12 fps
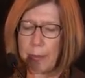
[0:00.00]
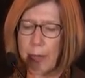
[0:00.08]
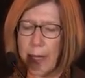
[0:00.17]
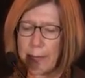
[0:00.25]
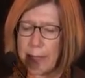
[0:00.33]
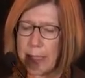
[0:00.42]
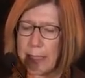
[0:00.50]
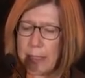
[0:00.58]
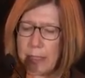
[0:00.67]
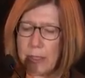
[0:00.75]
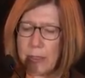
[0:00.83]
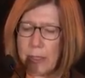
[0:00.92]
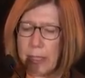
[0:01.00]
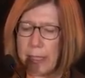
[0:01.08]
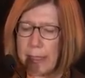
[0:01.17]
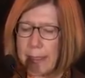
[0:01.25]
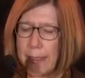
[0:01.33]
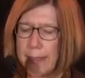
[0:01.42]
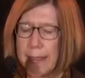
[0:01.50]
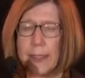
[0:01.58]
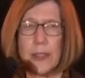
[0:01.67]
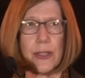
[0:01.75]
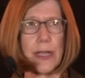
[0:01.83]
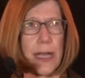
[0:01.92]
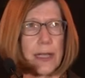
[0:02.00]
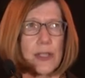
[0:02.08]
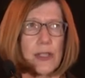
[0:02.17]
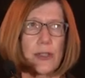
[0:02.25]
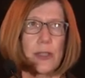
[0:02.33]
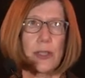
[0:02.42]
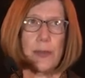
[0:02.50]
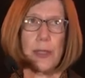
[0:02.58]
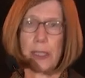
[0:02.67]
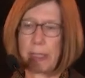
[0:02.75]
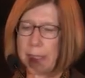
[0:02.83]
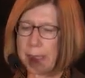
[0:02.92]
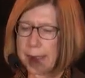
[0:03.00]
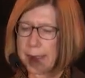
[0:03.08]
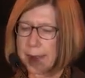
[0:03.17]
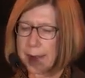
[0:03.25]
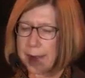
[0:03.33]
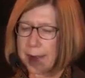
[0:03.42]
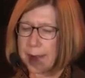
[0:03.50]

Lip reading: private industry, international communities.